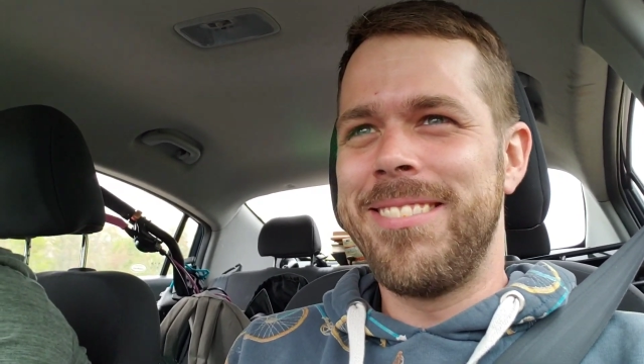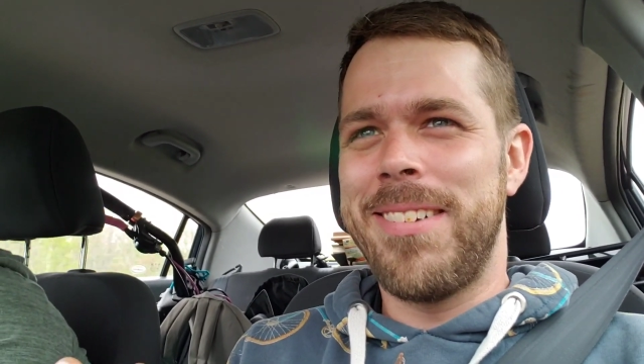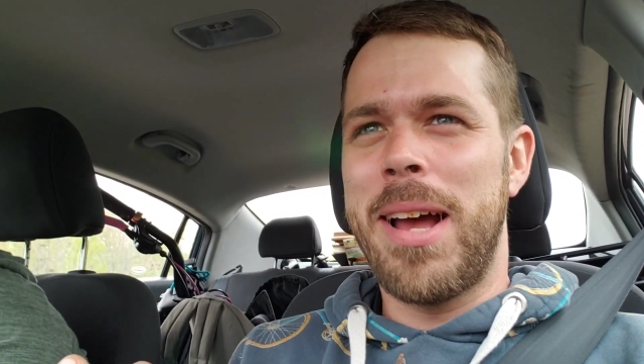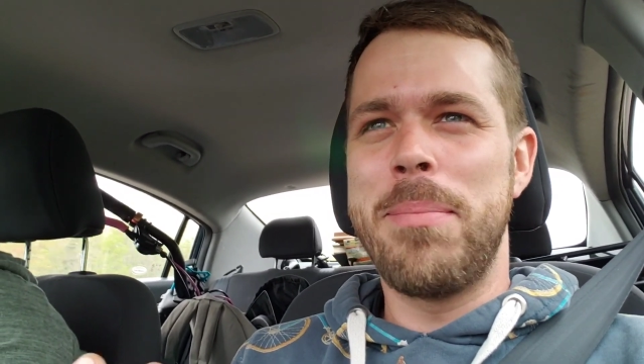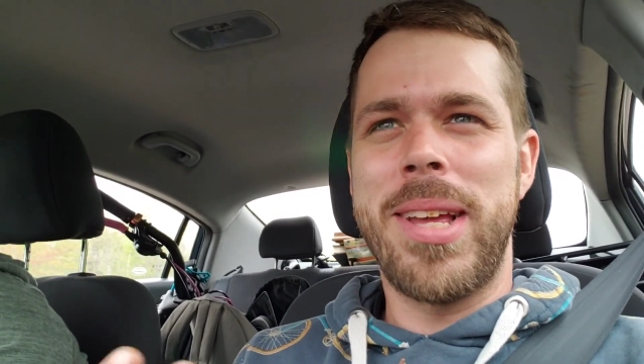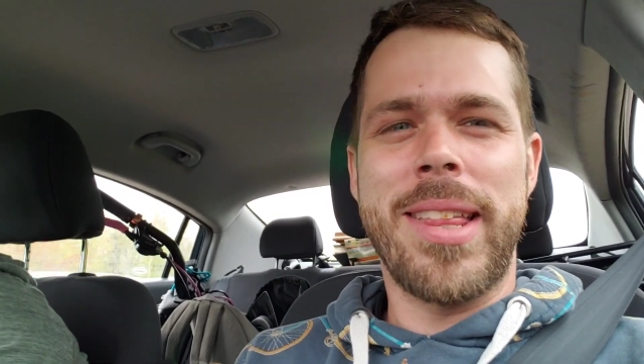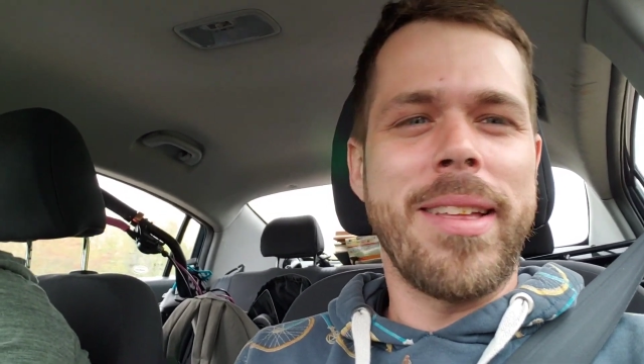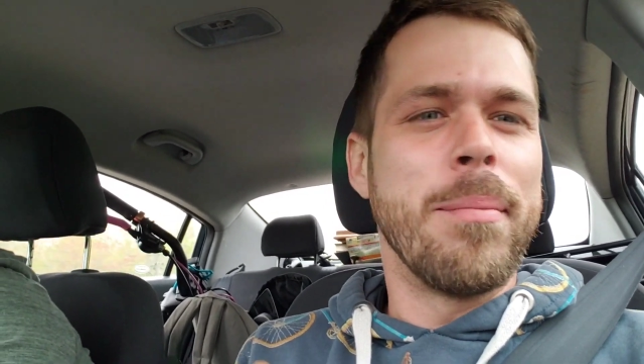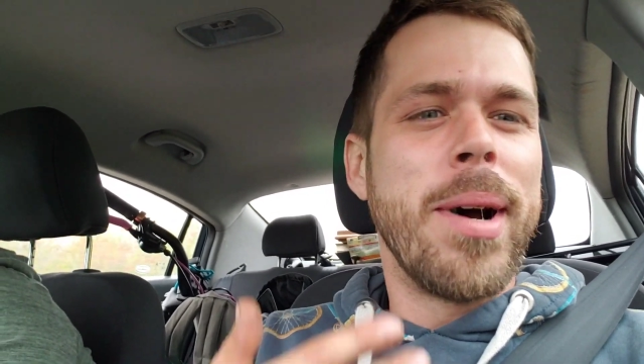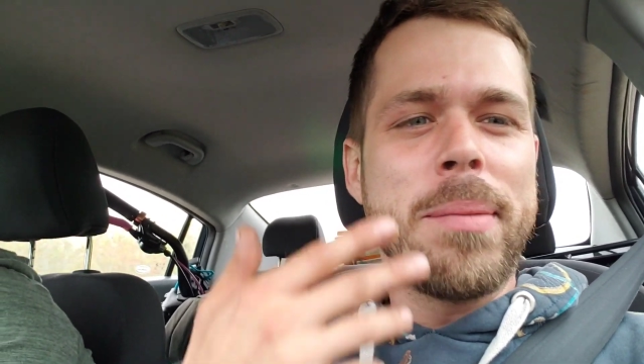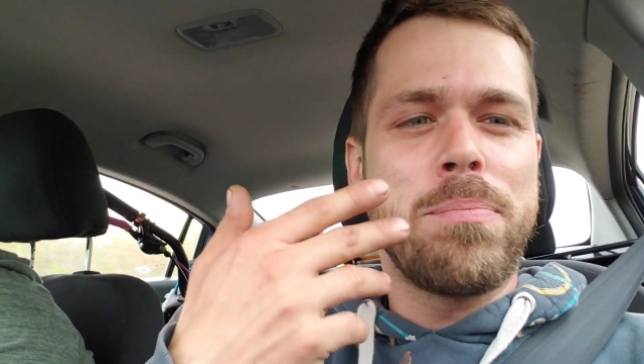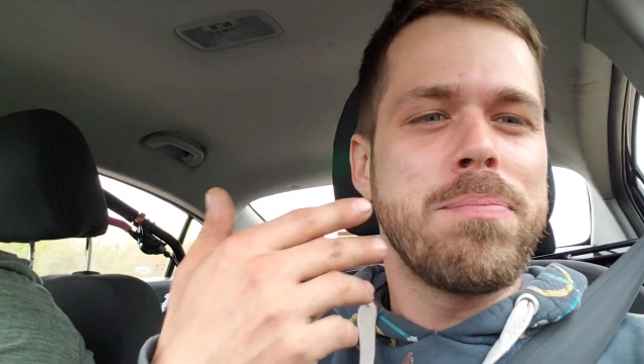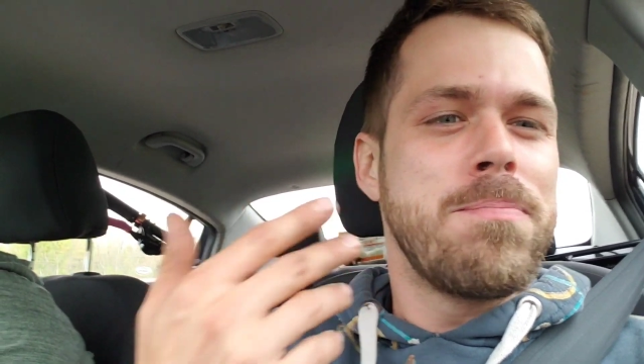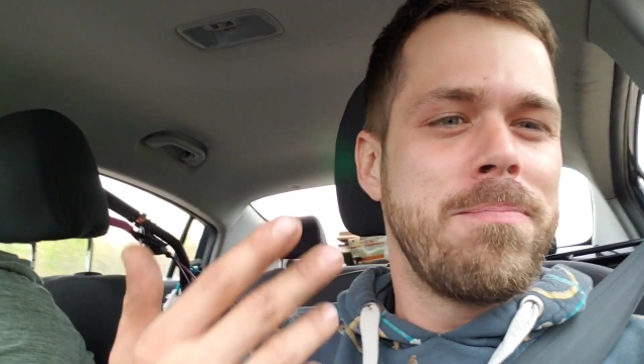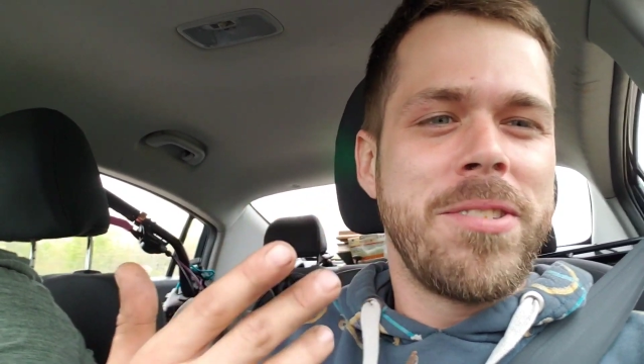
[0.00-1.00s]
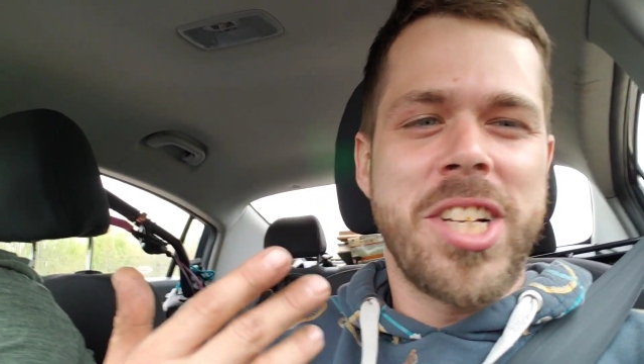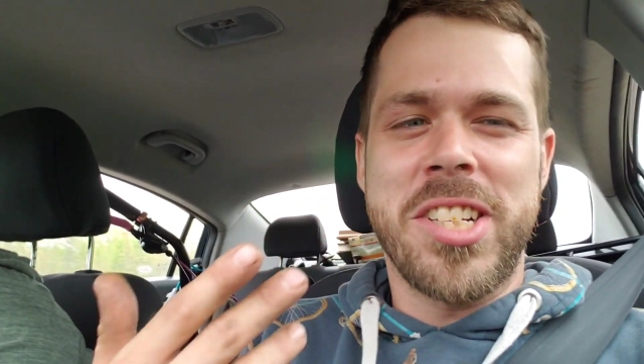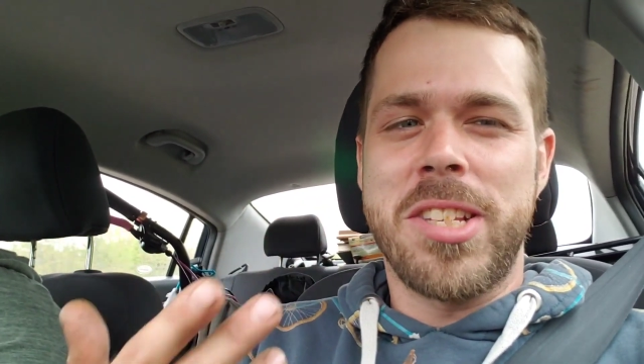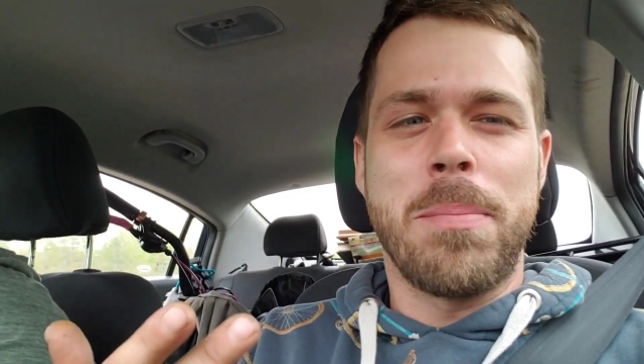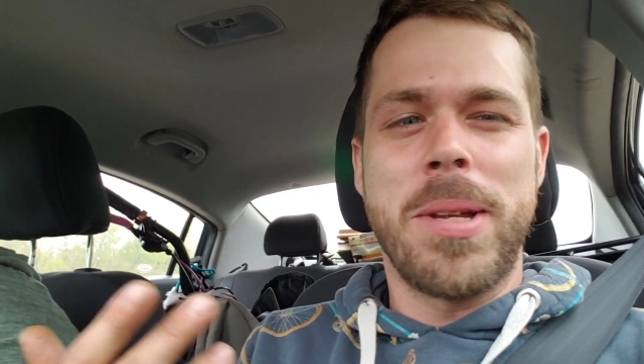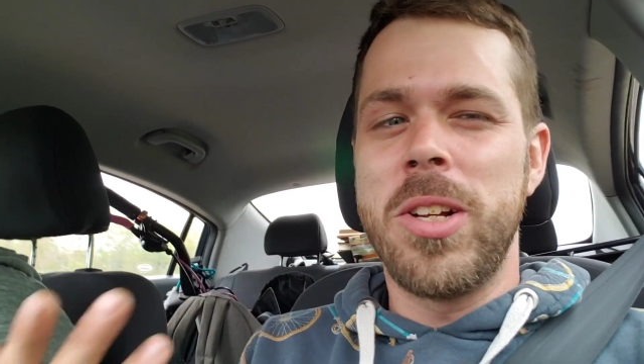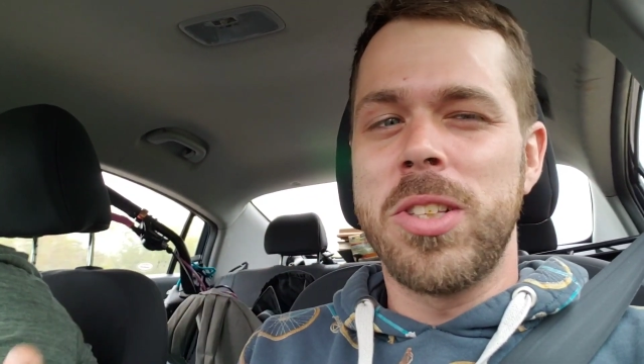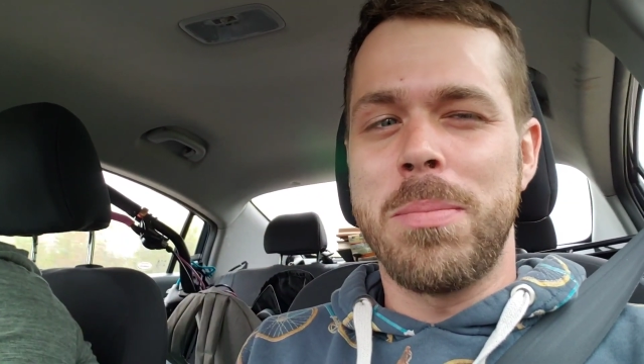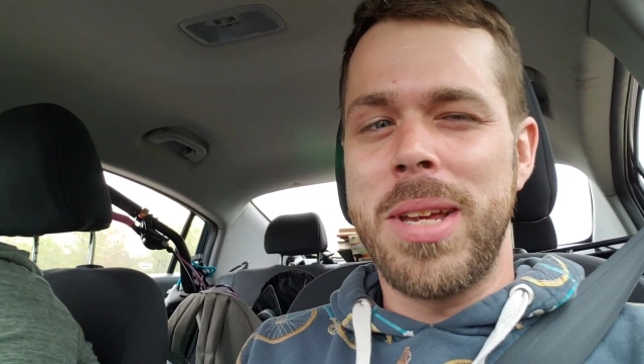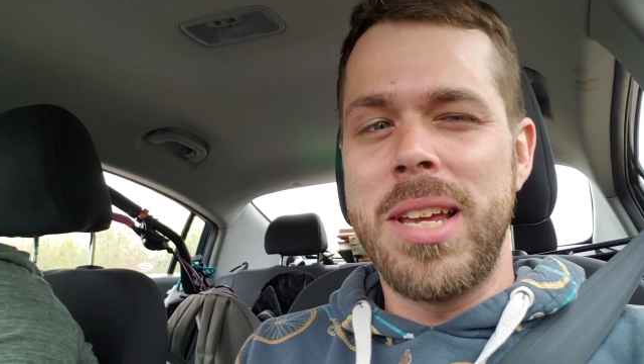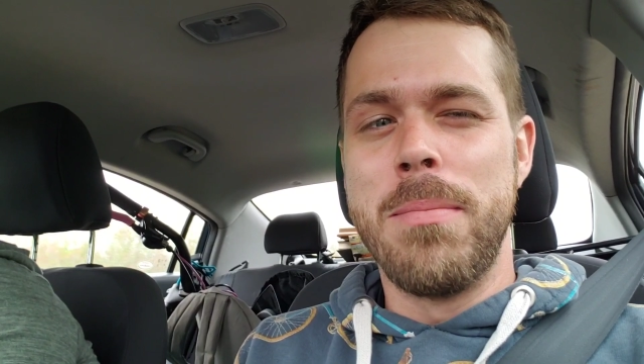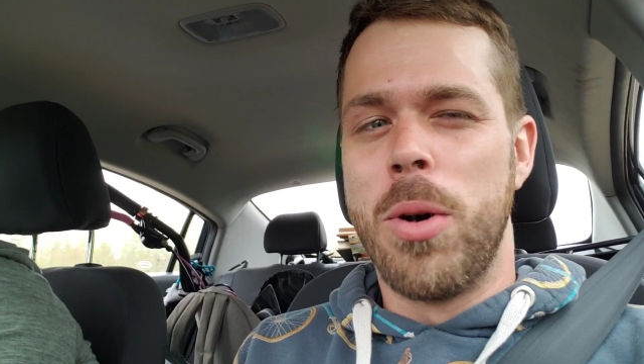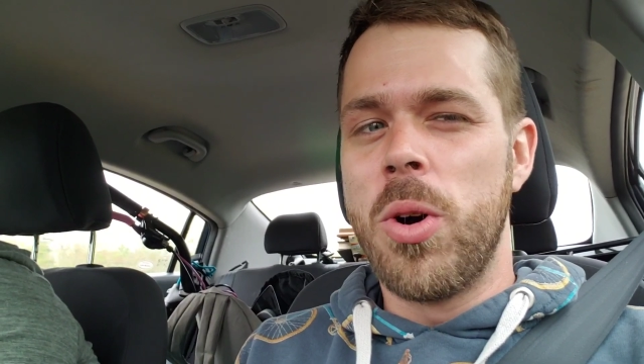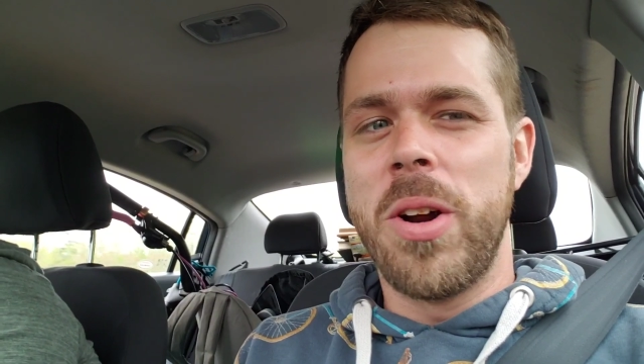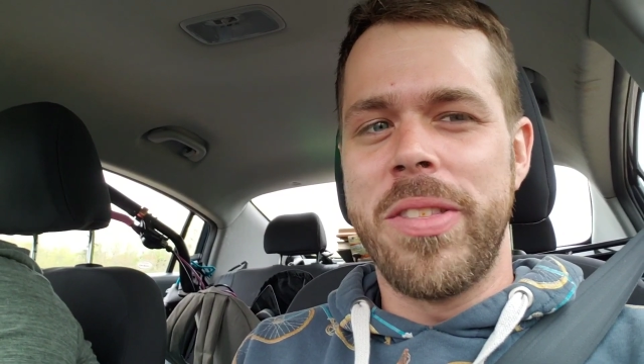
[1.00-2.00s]
I mean, that might just appeal to me
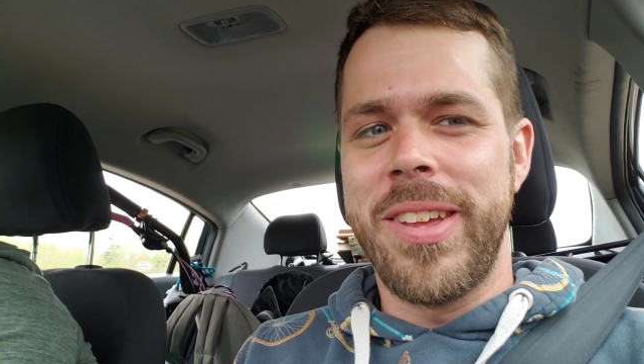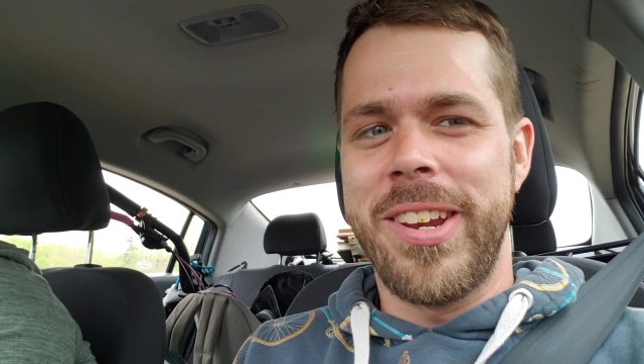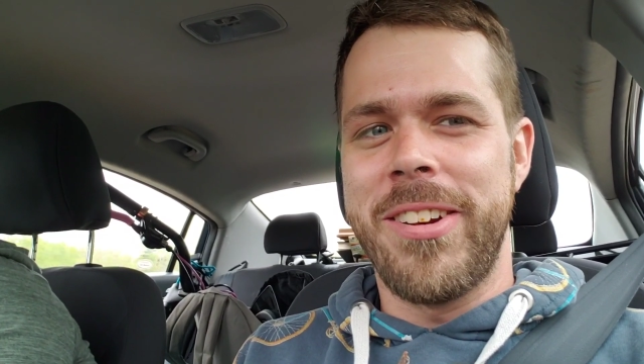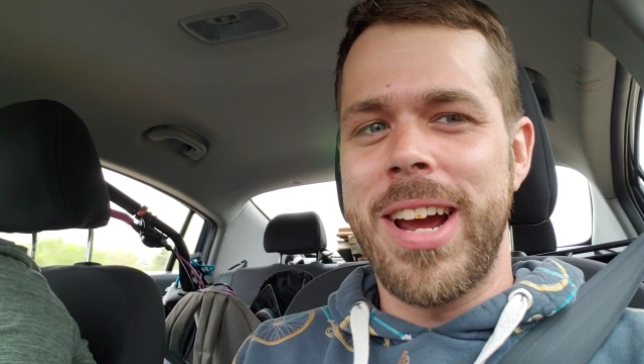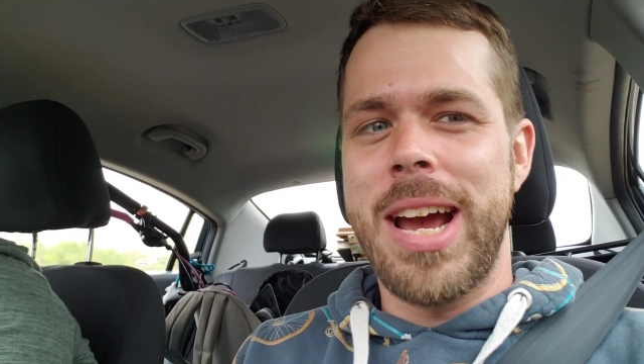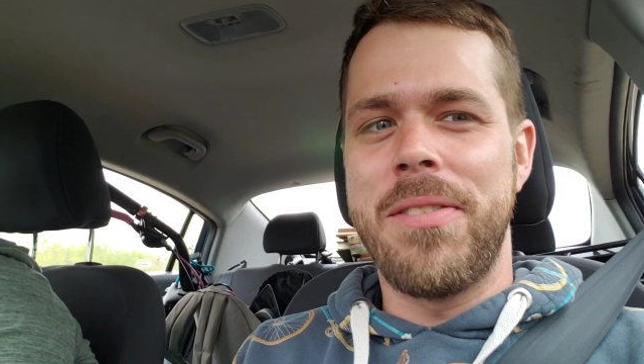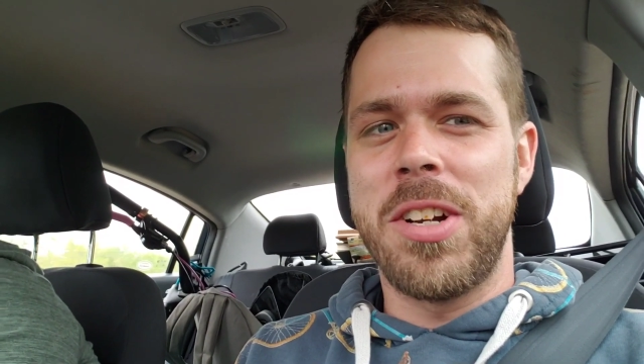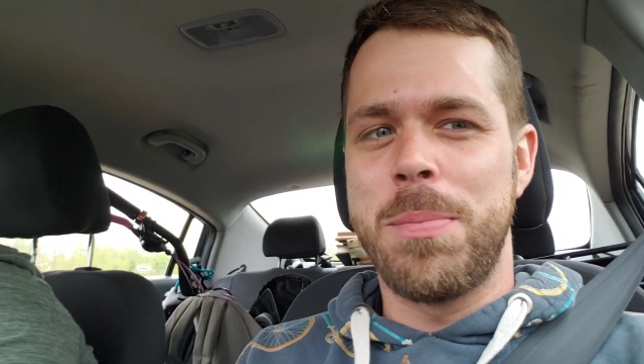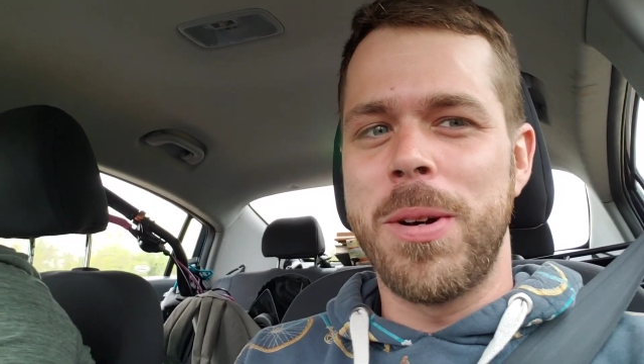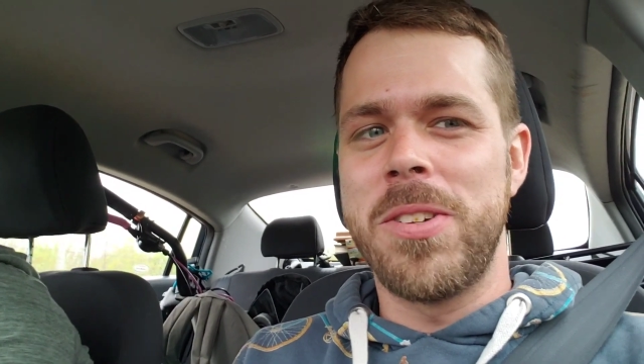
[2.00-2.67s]
more than your average